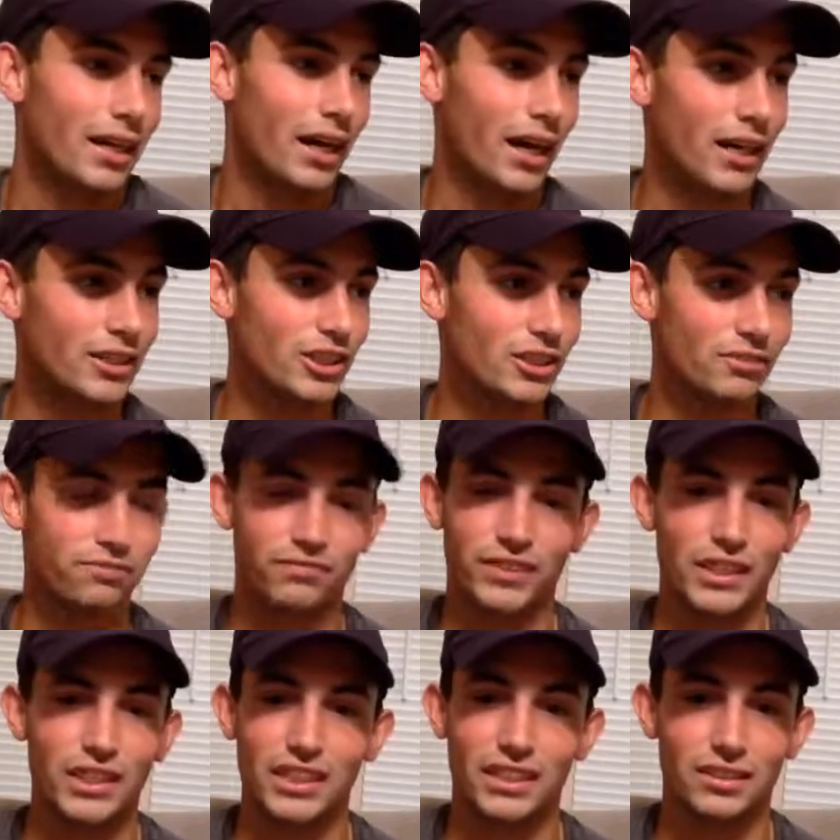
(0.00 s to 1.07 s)
I just
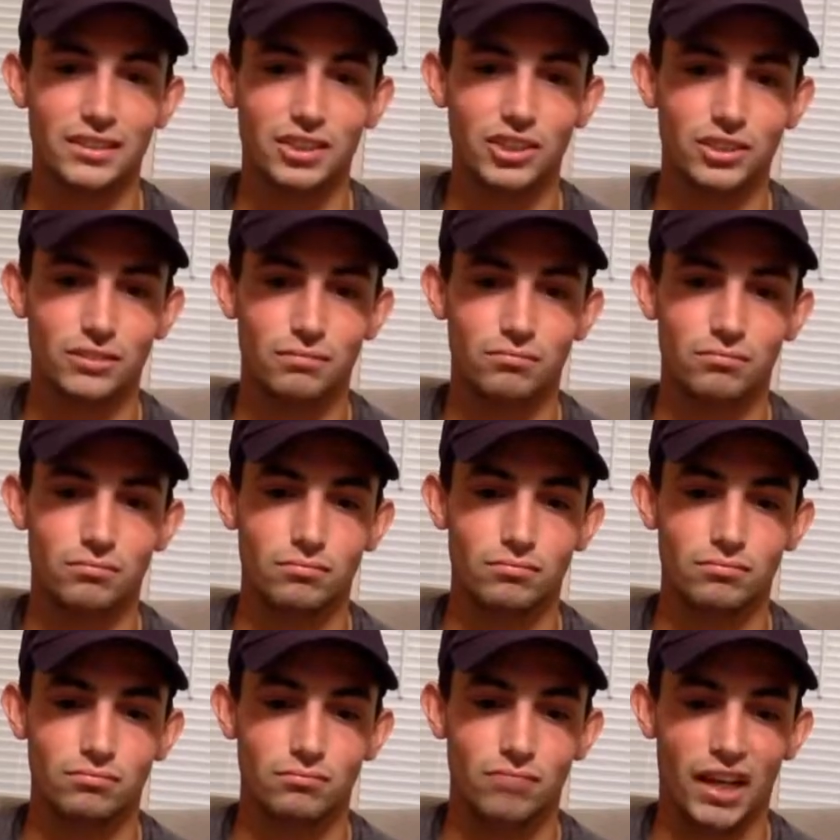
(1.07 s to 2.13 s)
feel like it's just
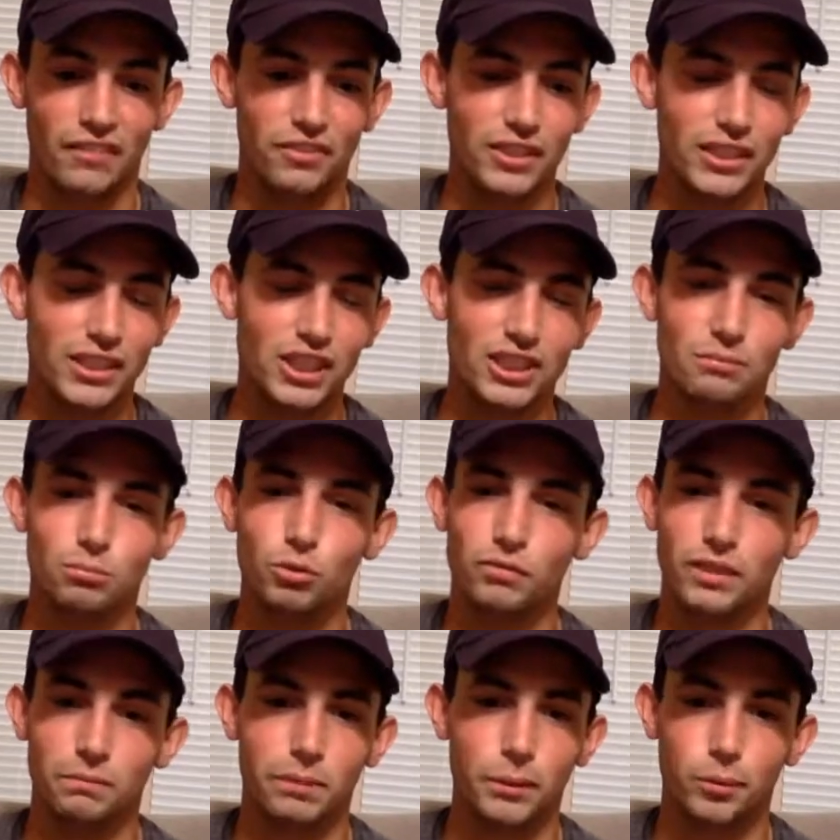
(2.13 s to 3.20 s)
a
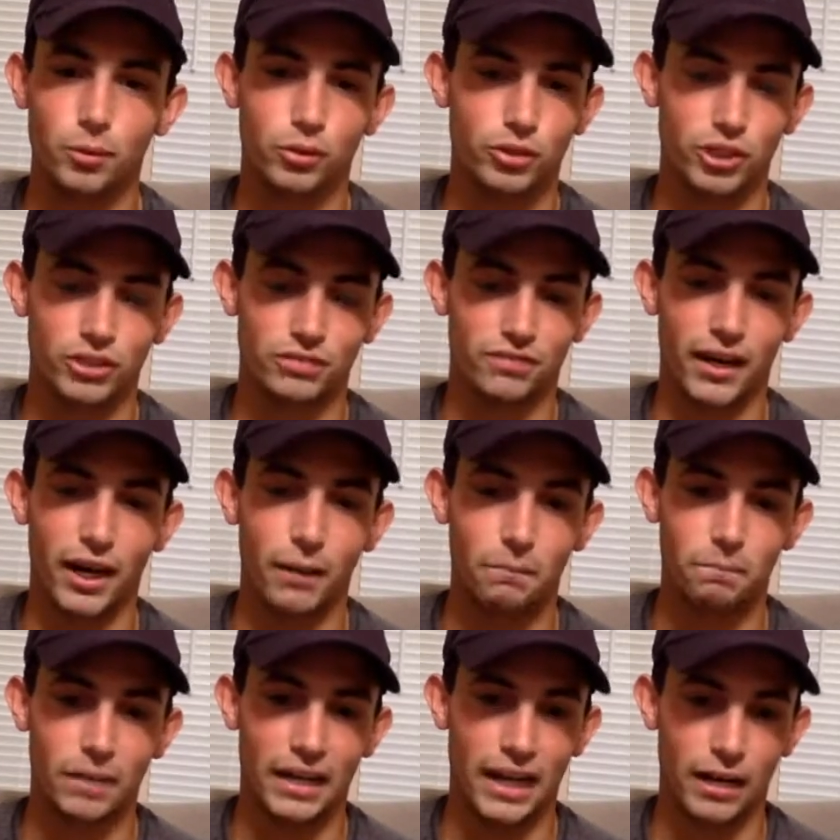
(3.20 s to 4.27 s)
movement of people who are just fed
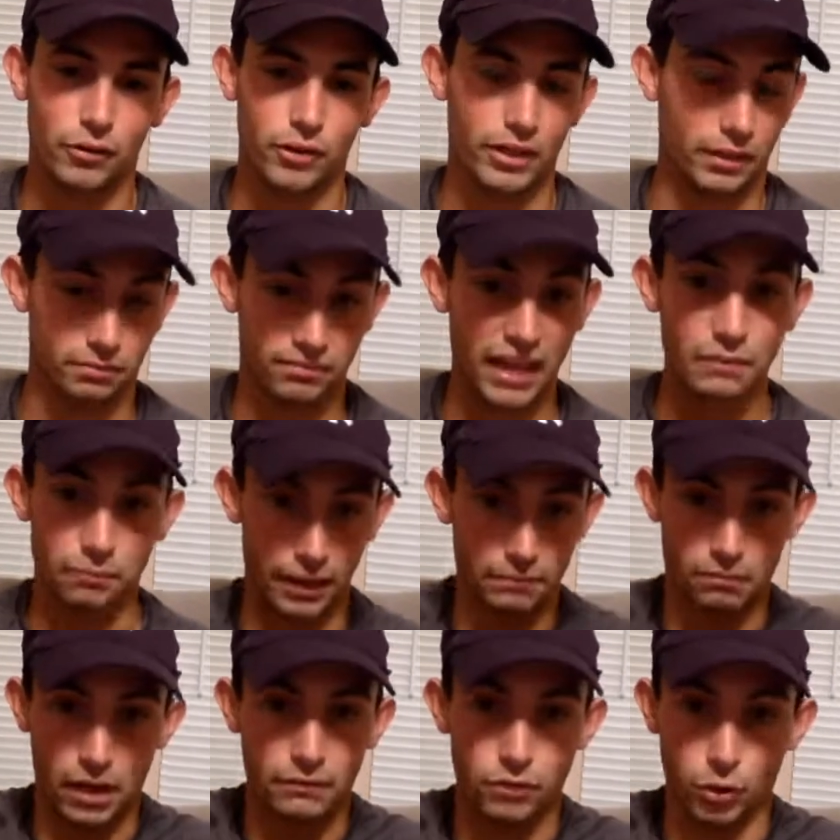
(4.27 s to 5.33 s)
up and angry. Like that,
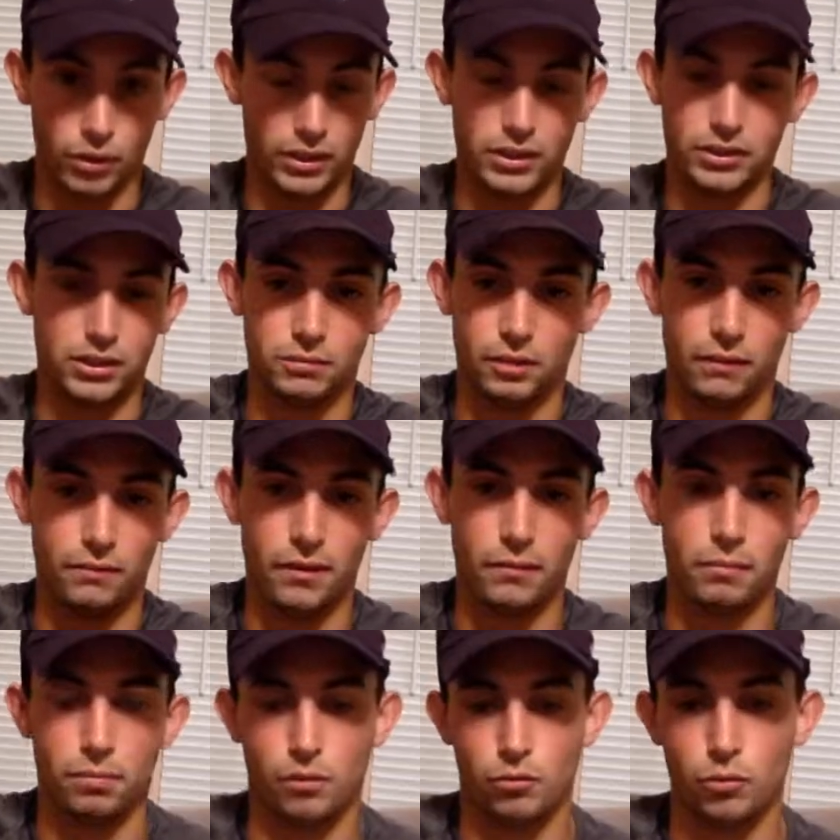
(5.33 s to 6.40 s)
my view on it is just
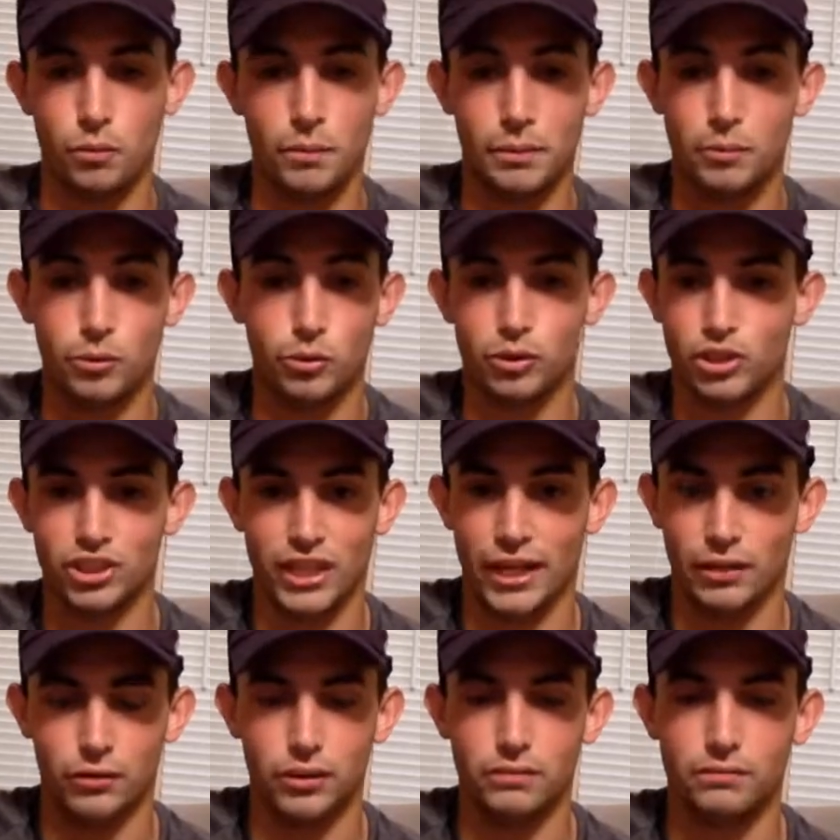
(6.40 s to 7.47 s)
a group of people who are just
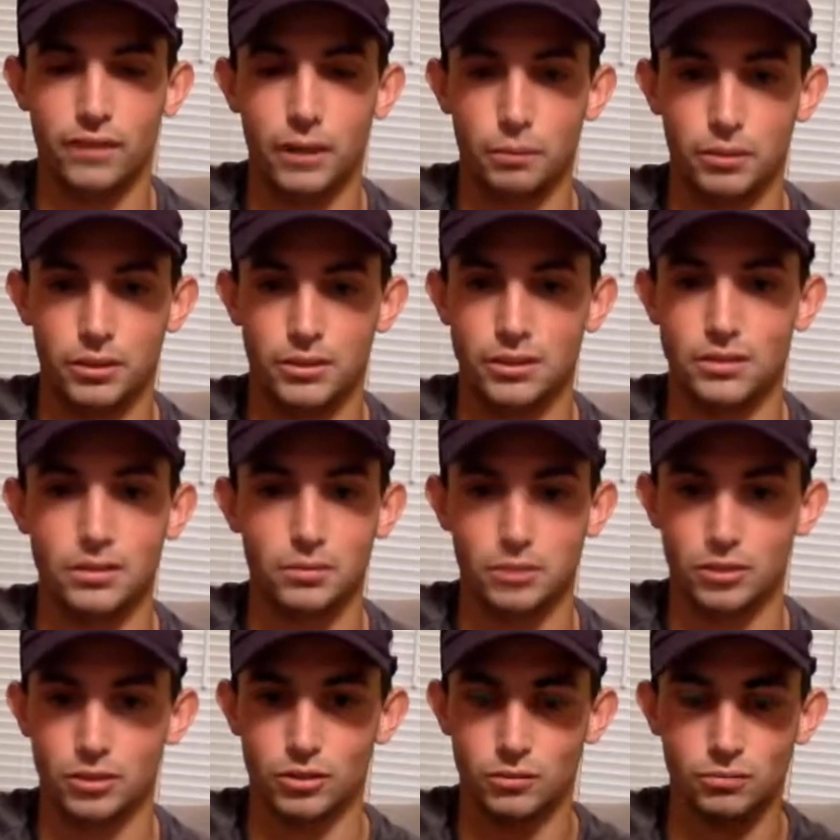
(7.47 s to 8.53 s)
angry and fed up with the system,
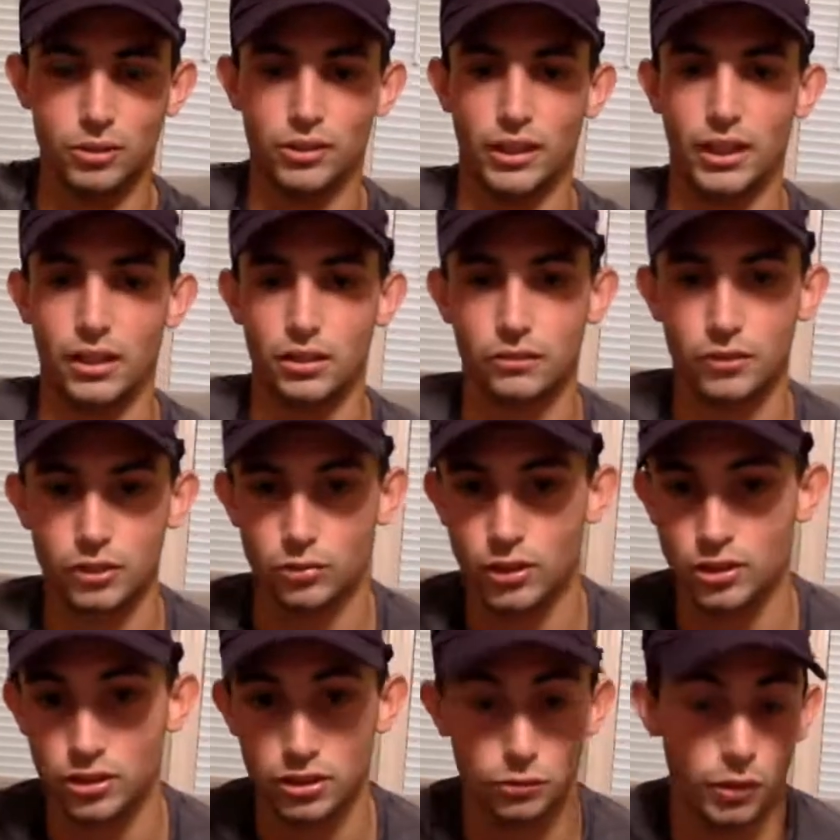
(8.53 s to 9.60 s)
and so they're taking out their
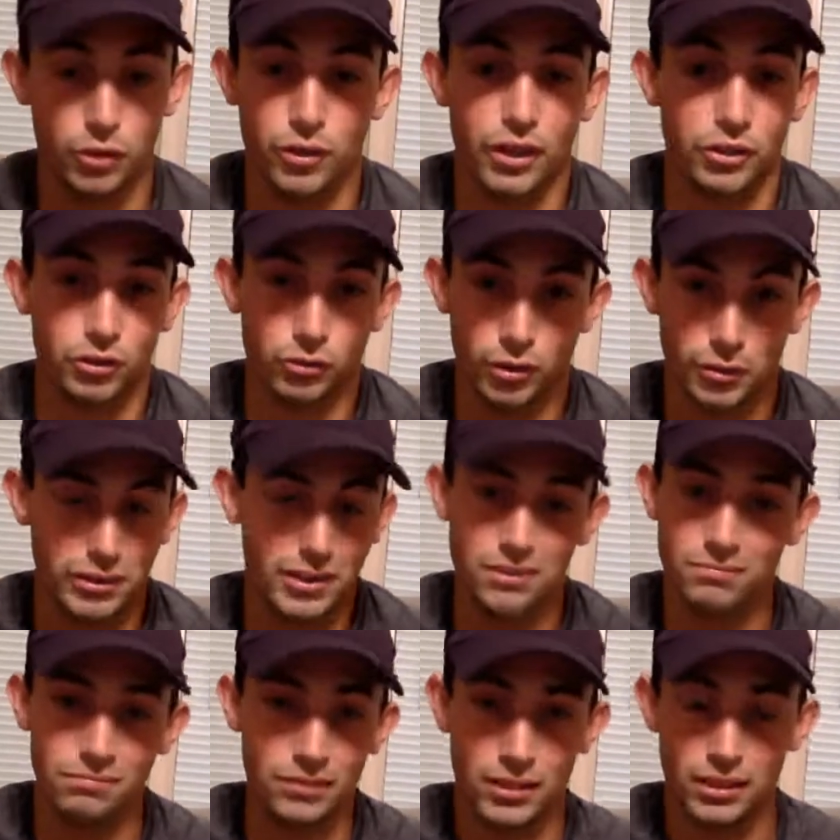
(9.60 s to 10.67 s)
frustrations. Whether or not you agree with it,